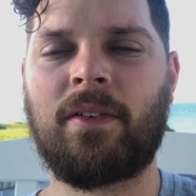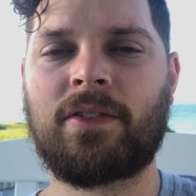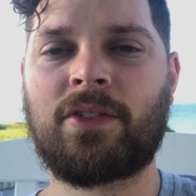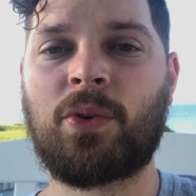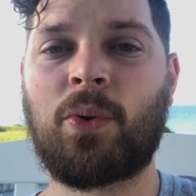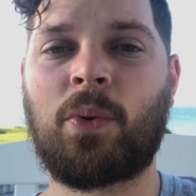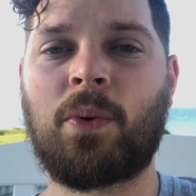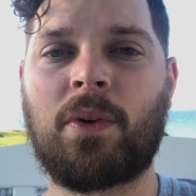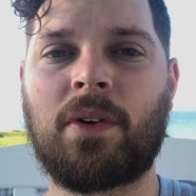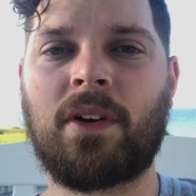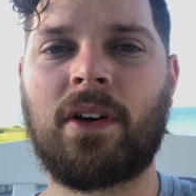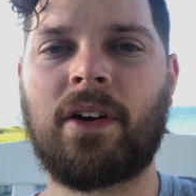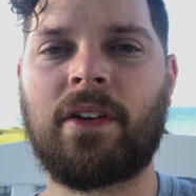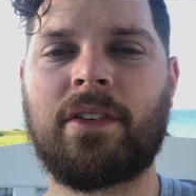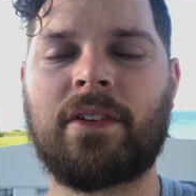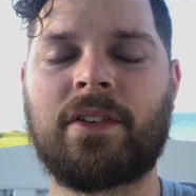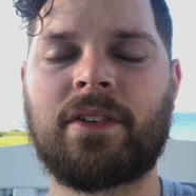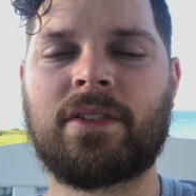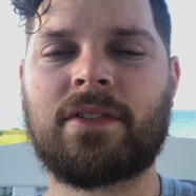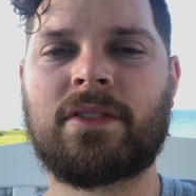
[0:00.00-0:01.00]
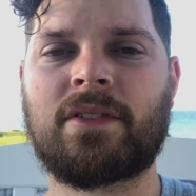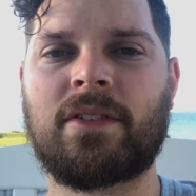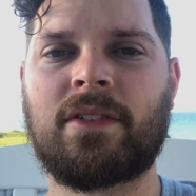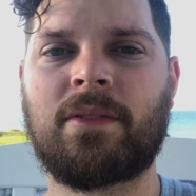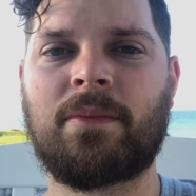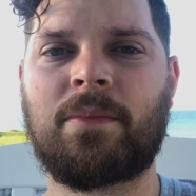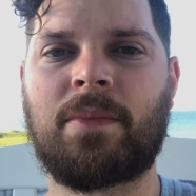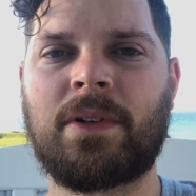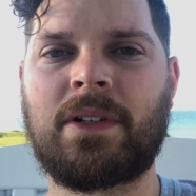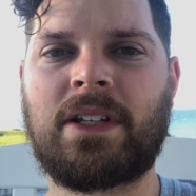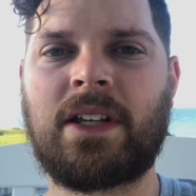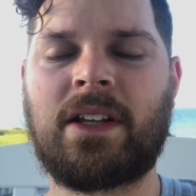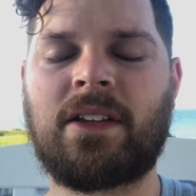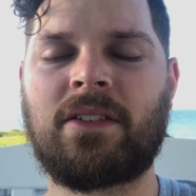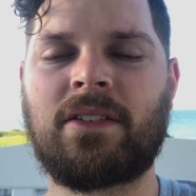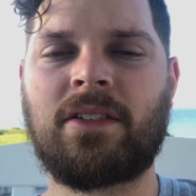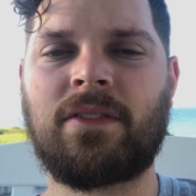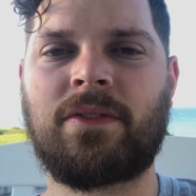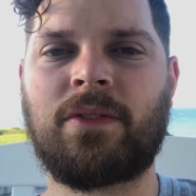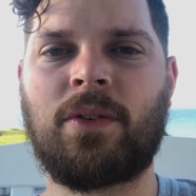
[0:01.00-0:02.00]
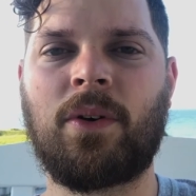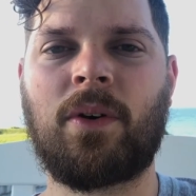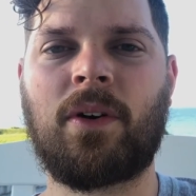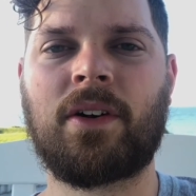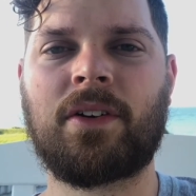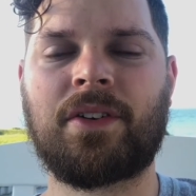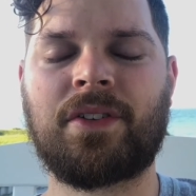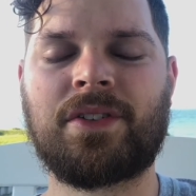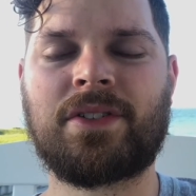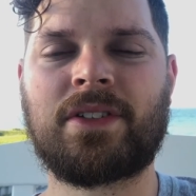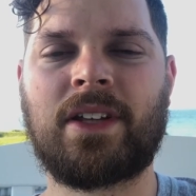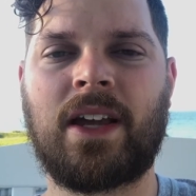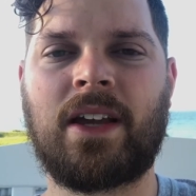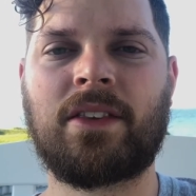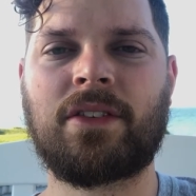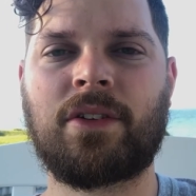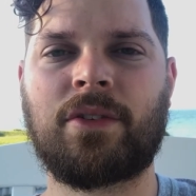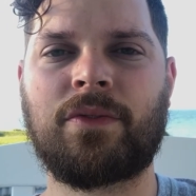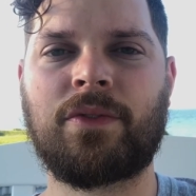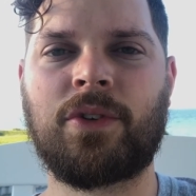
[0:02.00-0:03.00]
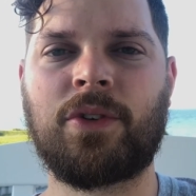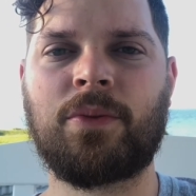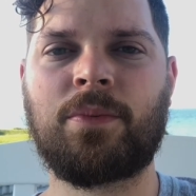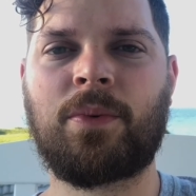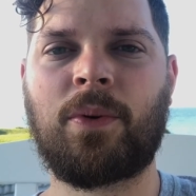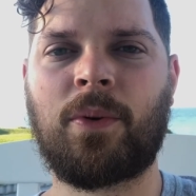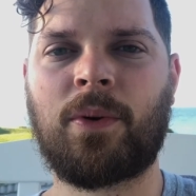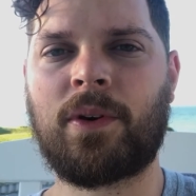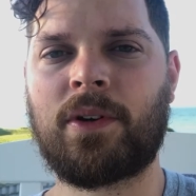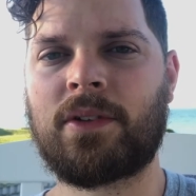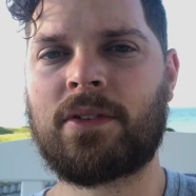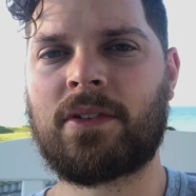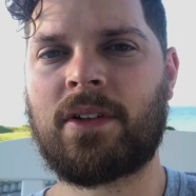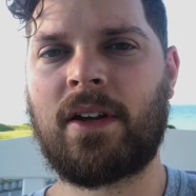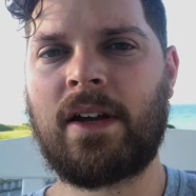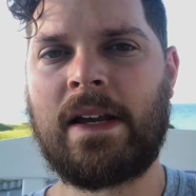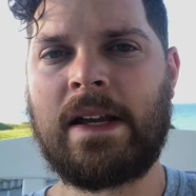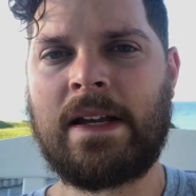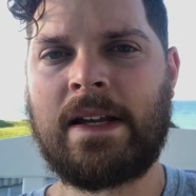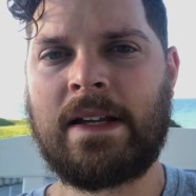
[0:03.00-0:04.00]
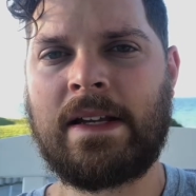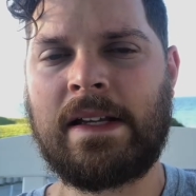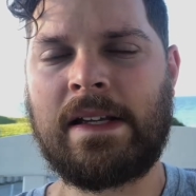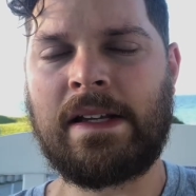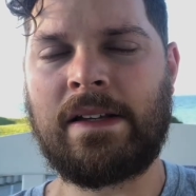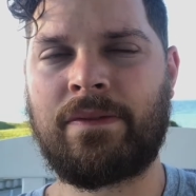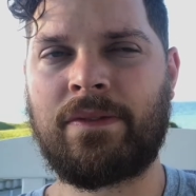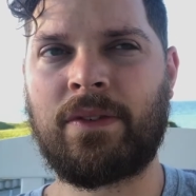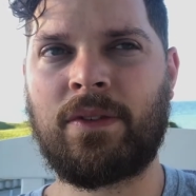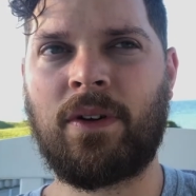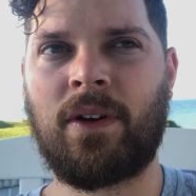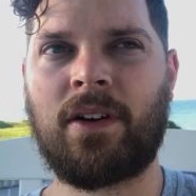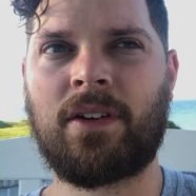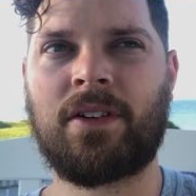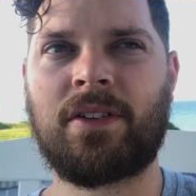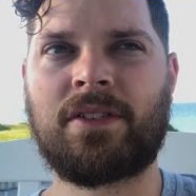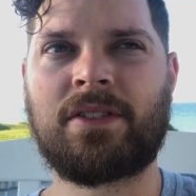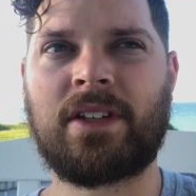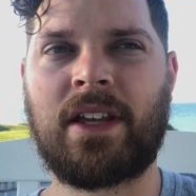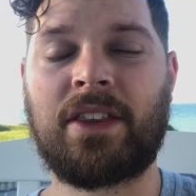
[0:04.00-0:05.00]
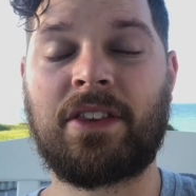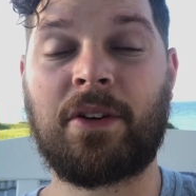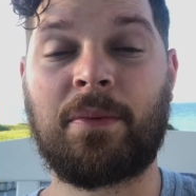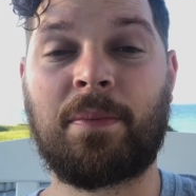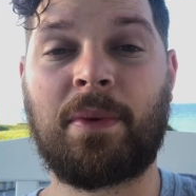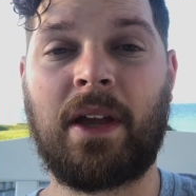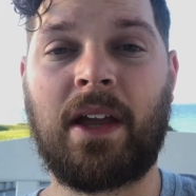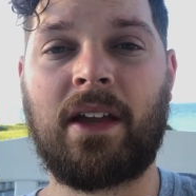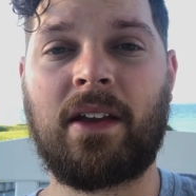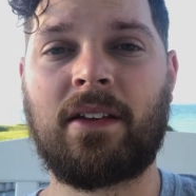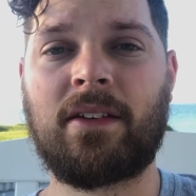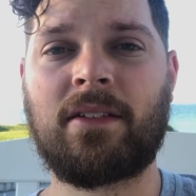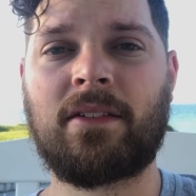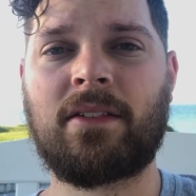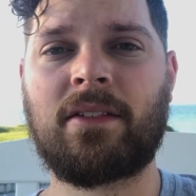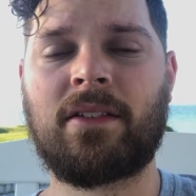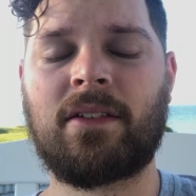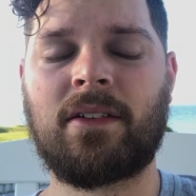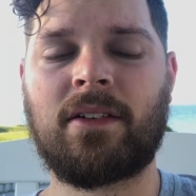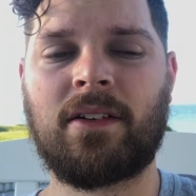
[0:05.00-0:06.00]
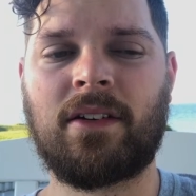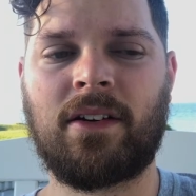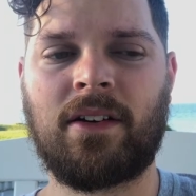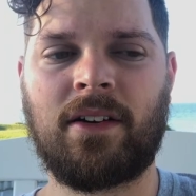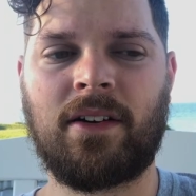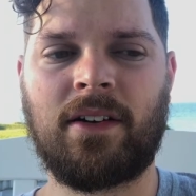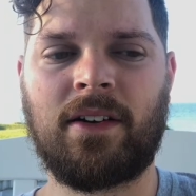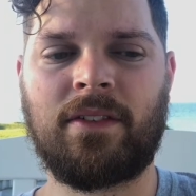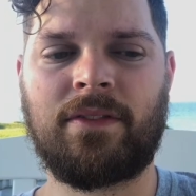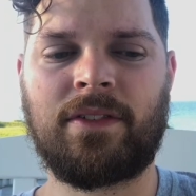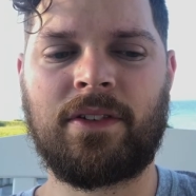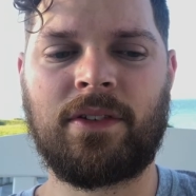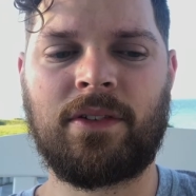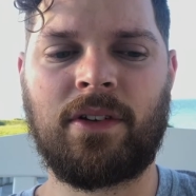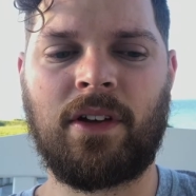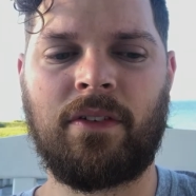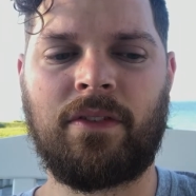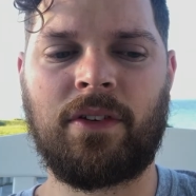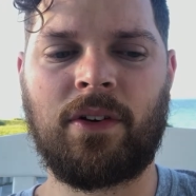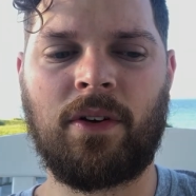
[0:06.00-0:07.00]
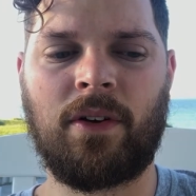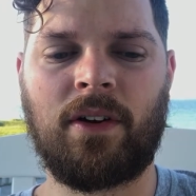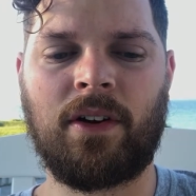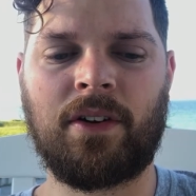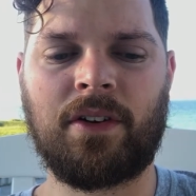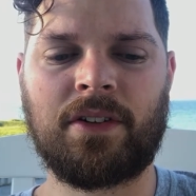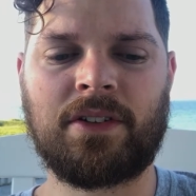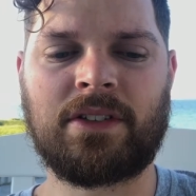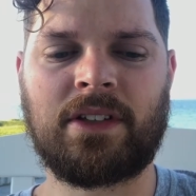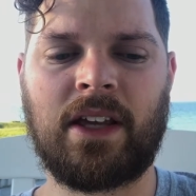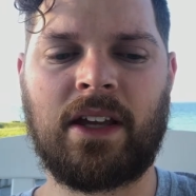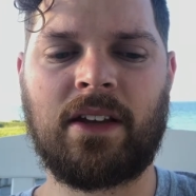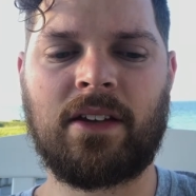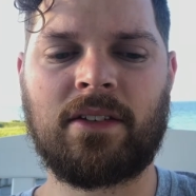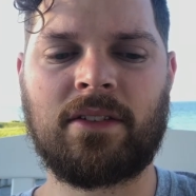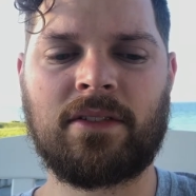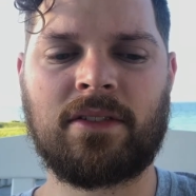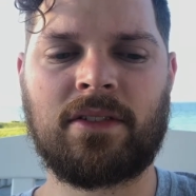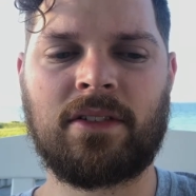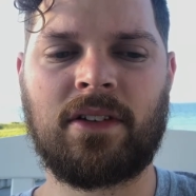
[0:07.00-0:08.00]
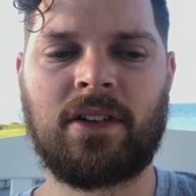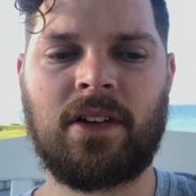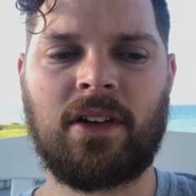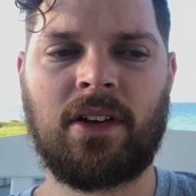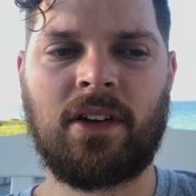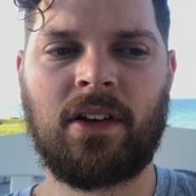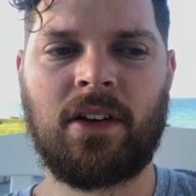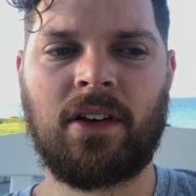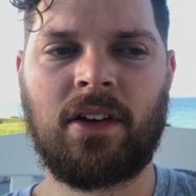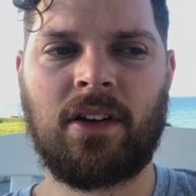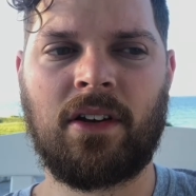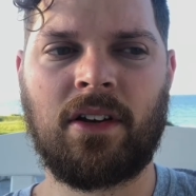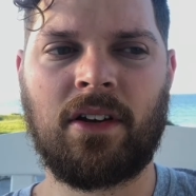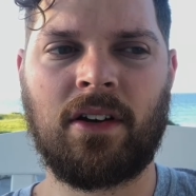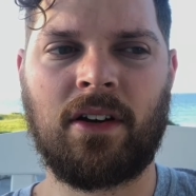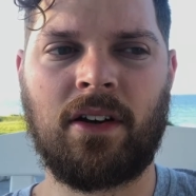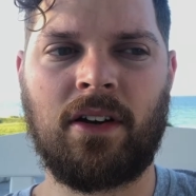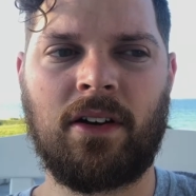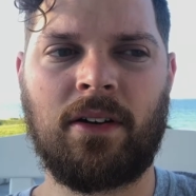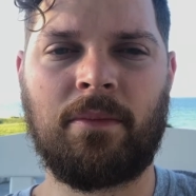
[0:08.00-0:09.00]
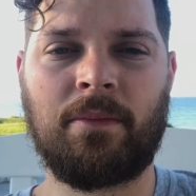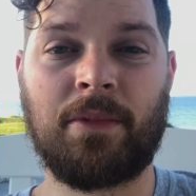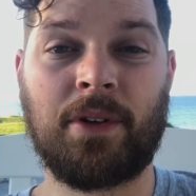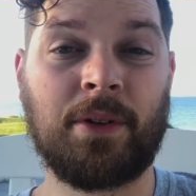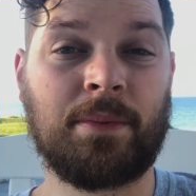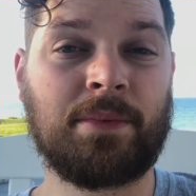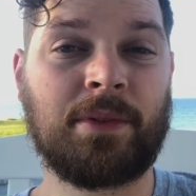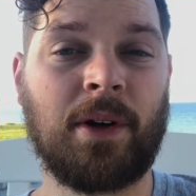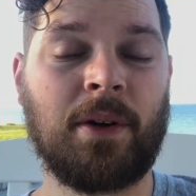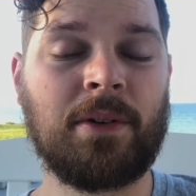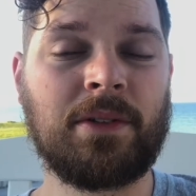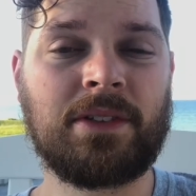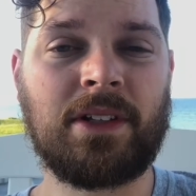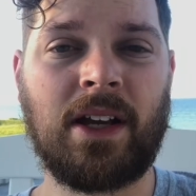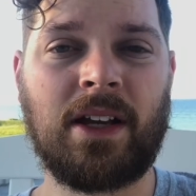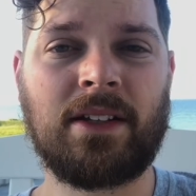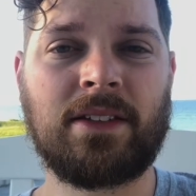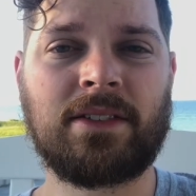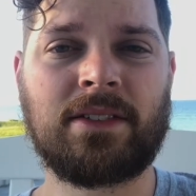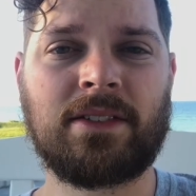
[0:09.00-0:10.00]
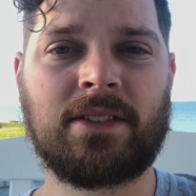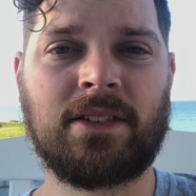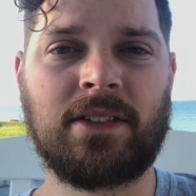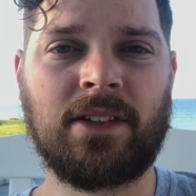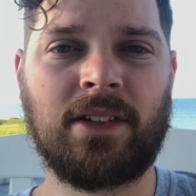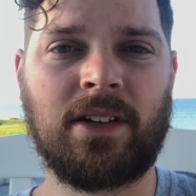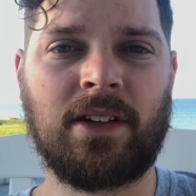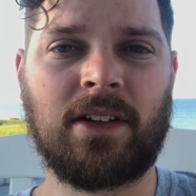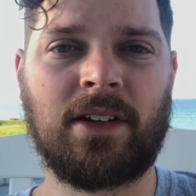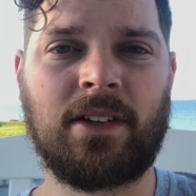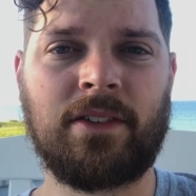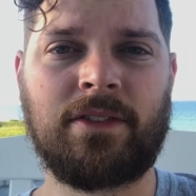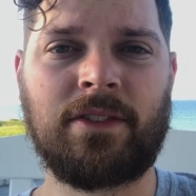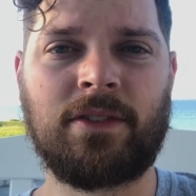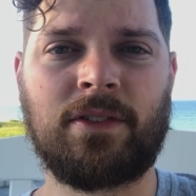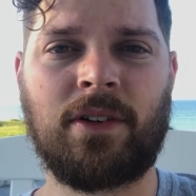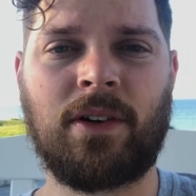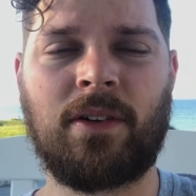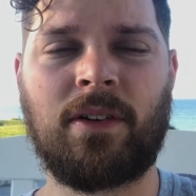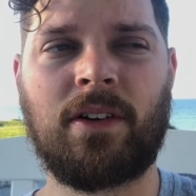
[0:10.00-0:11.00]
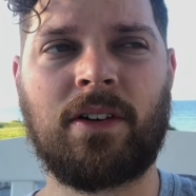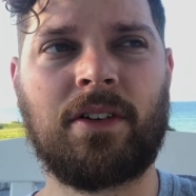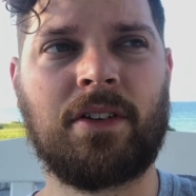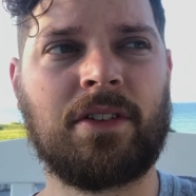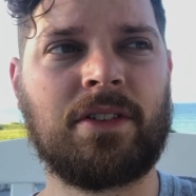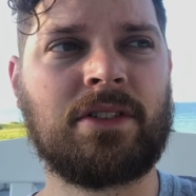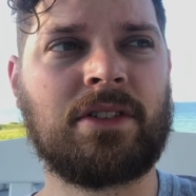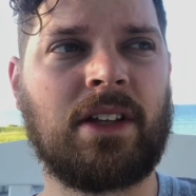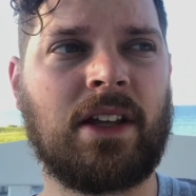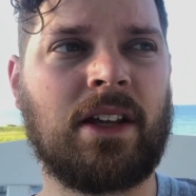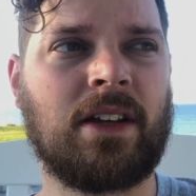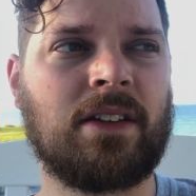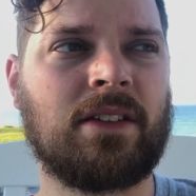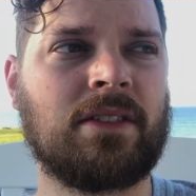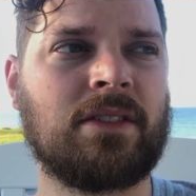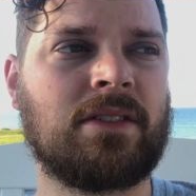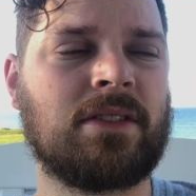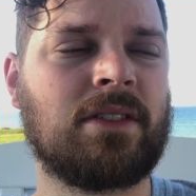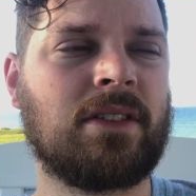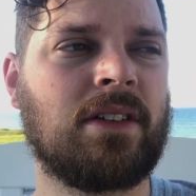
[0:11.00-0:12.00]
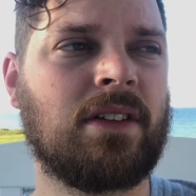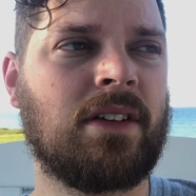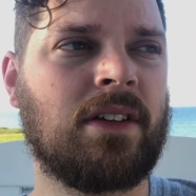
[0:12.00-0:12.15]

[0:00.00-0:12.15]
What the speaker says: toward others, particularly if you don't understand their viewpoint, if you don't understand their pain, if you don't understand their protest, if you don't understand